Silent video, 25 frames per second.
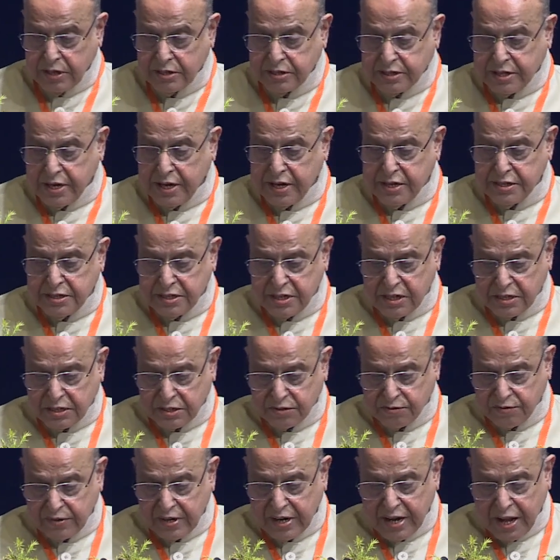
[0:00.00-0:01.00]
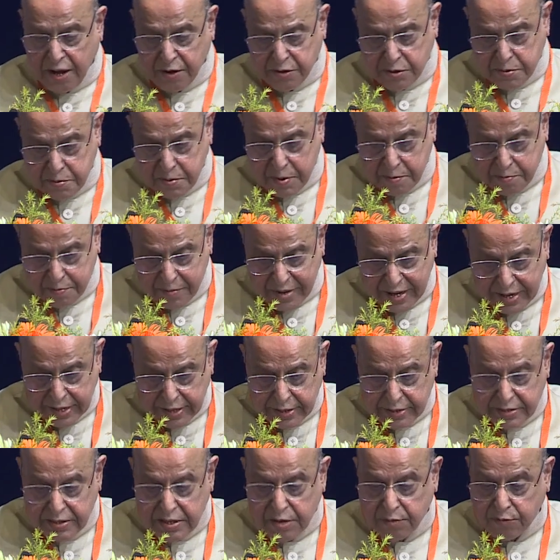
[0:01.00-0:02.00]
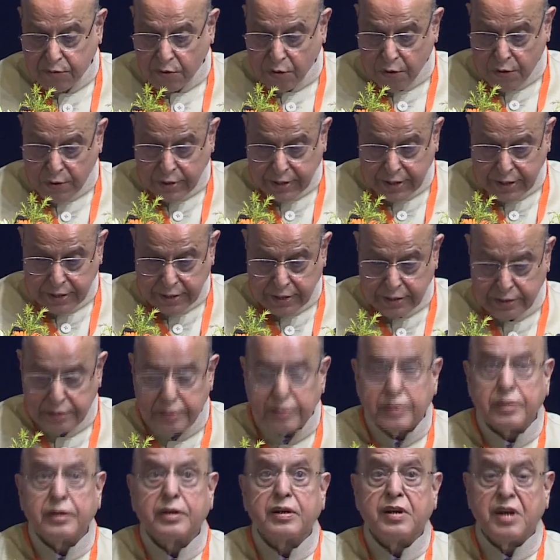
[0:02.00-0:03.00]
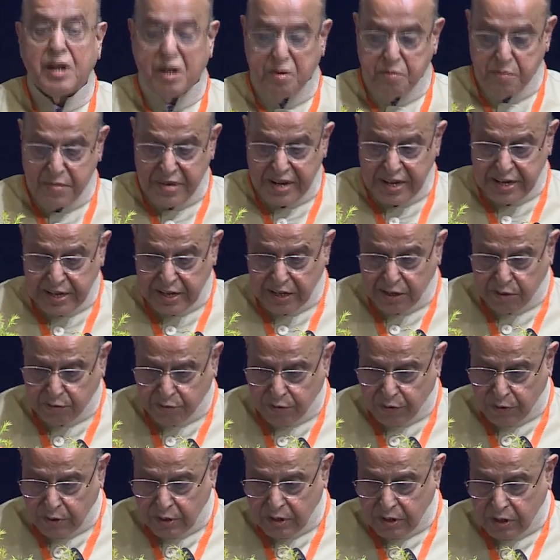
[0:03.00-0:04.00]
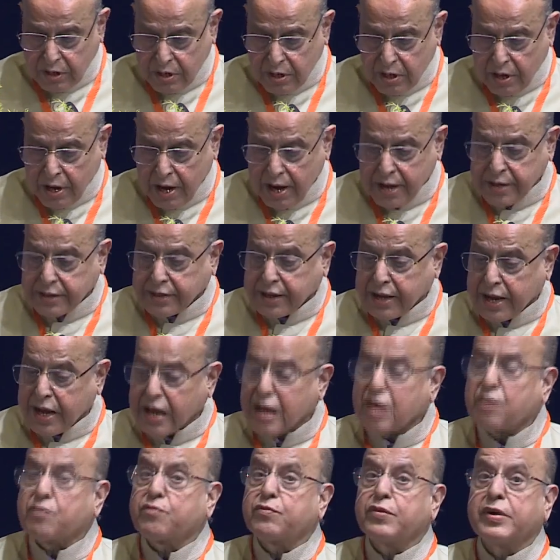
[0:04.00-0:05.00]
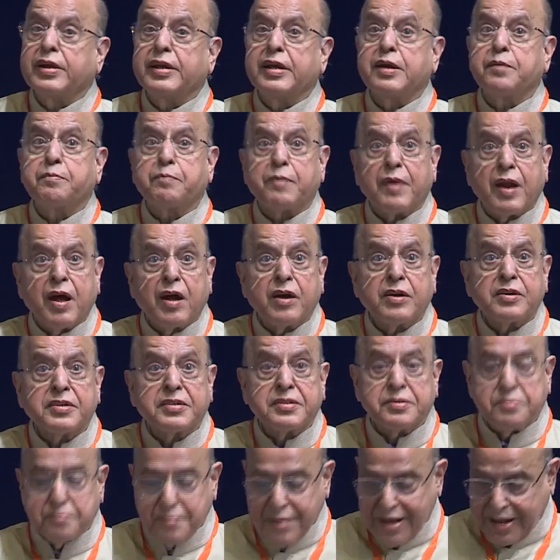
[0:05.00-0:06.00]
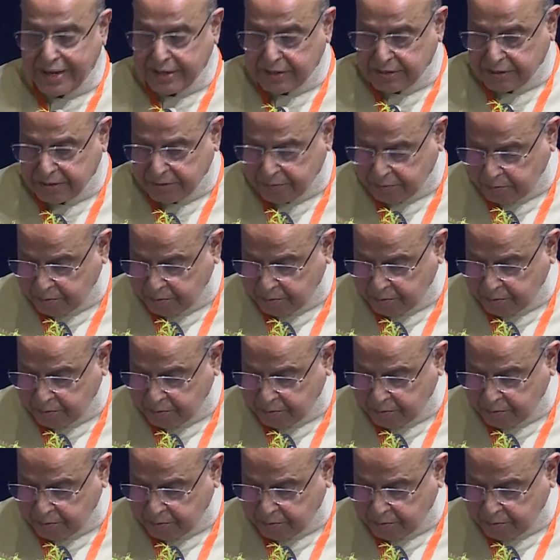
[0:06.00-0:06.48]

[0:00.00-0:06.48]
Changes will have to be made in a coherent, meaningful, and carefully planned manner.